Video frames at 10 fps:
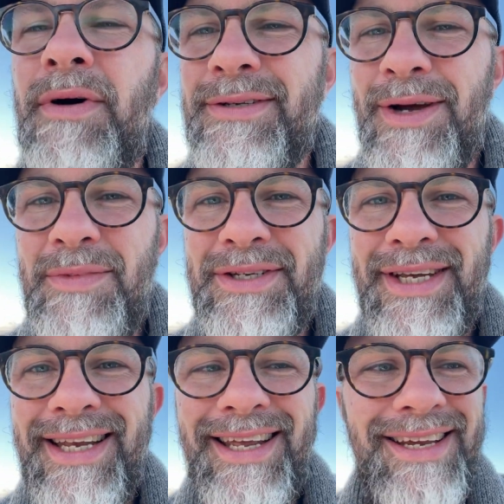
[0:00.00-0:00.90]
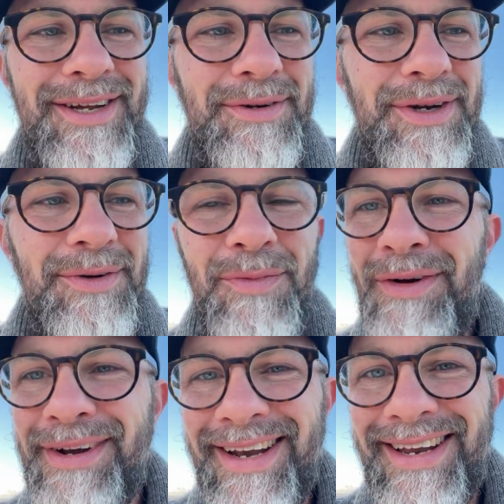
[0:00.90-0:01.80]
time you've seen it, you'd
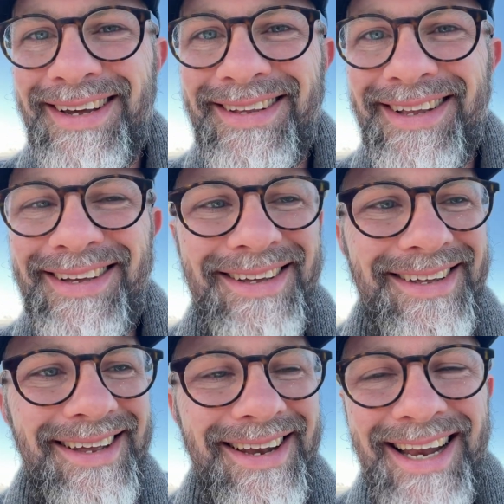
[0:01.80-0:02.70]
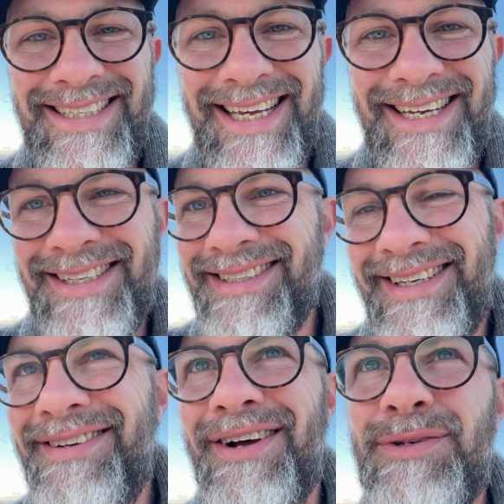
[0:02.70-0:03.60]
want a letting agency,
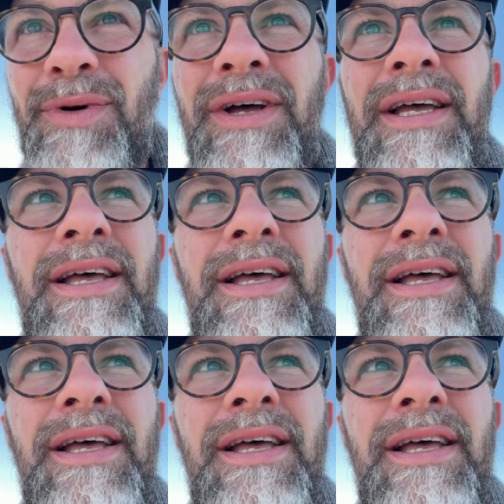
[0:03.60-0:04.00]
who knows. But